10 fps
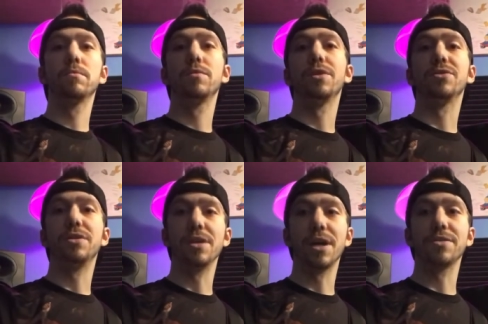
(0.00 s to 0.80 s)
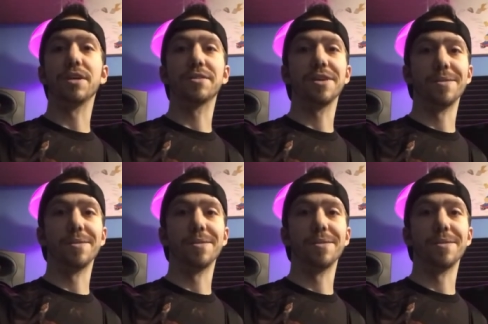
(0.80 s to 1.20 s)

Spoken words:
I'll see you guys next time.